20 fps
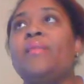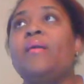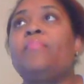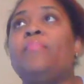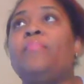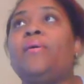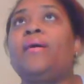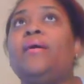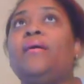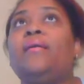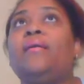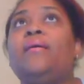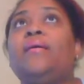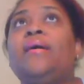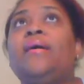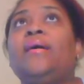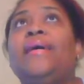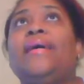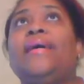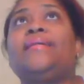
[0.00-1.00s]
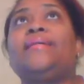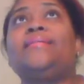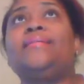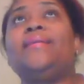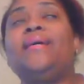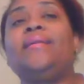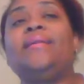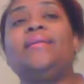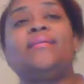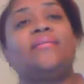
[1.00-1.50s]
but it's
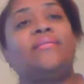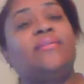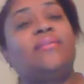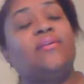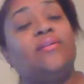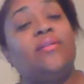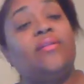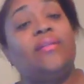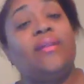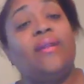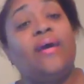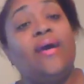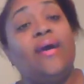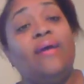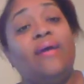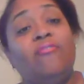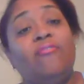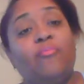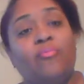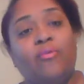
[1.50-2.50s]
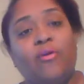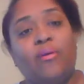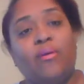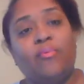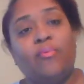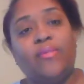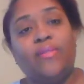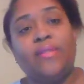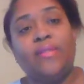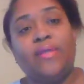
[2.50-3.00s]
not necessarily that I have a
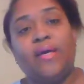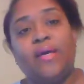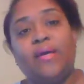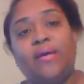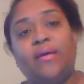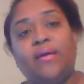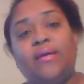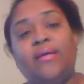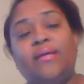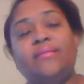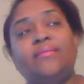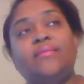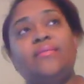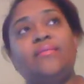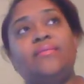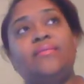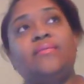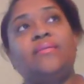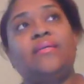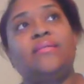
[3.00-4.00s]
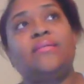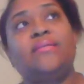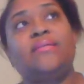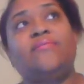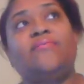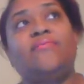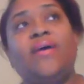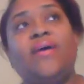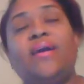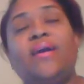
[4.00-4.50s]
problem with that. It's
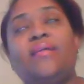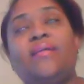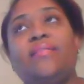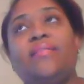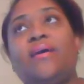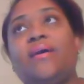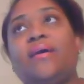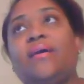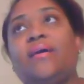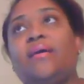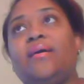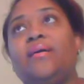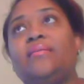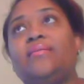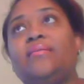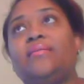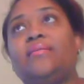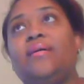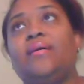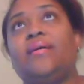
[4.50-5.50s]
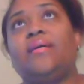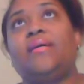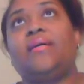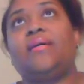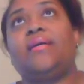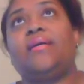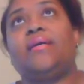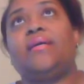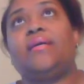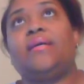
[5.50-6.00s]
the fact that it's
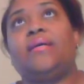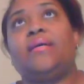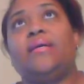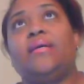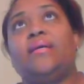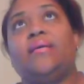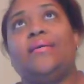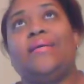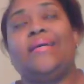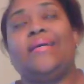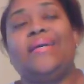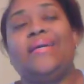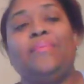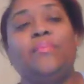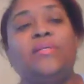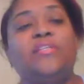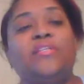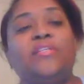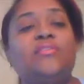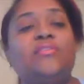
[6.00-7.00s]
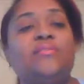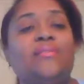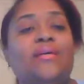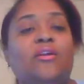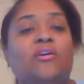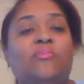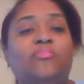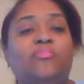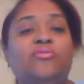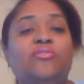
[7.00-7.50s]
like images
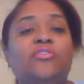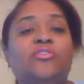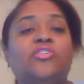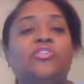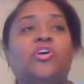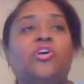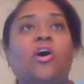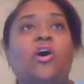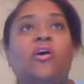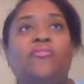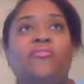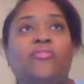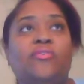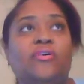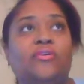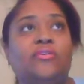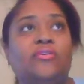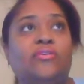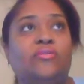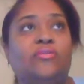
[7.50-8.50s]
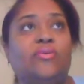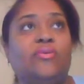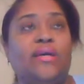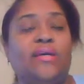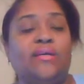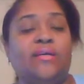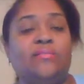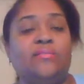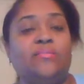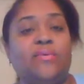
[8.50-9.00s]
that are pushed off on you
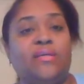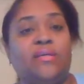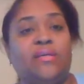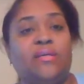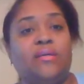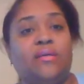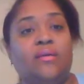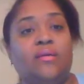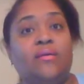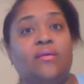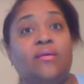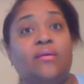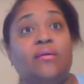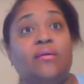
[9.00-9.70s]
as being